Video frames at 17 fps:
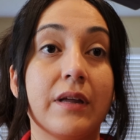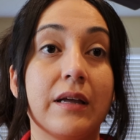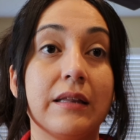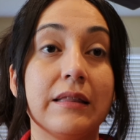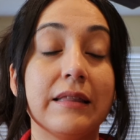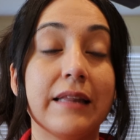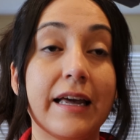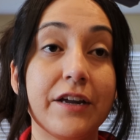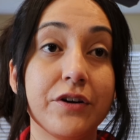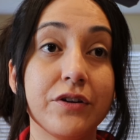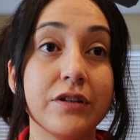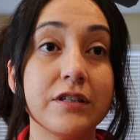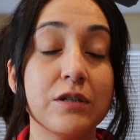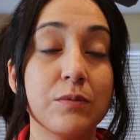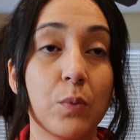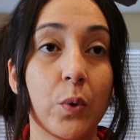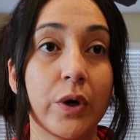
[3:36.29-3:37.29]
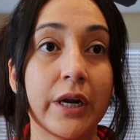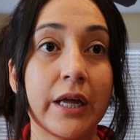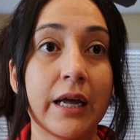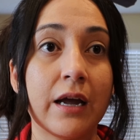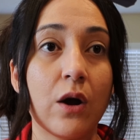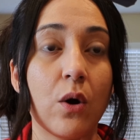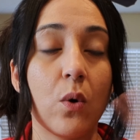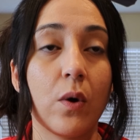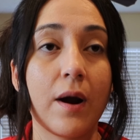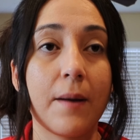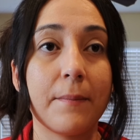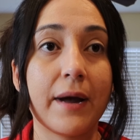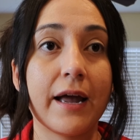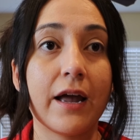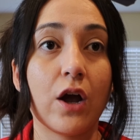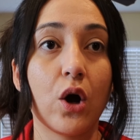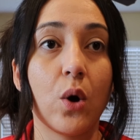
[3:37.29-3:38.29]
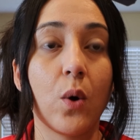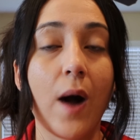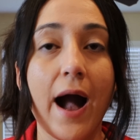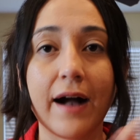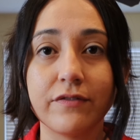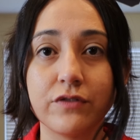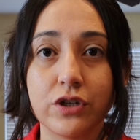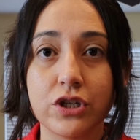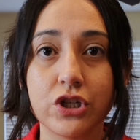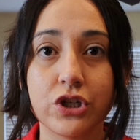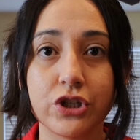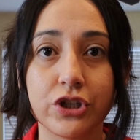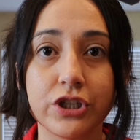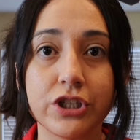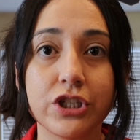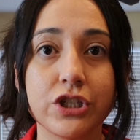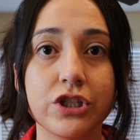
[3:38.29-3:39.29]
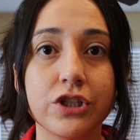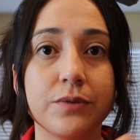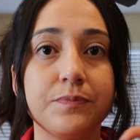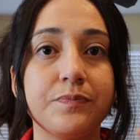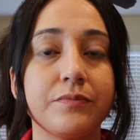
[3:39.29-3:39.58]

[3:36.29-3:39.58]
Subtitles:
later this morning, or I might go after church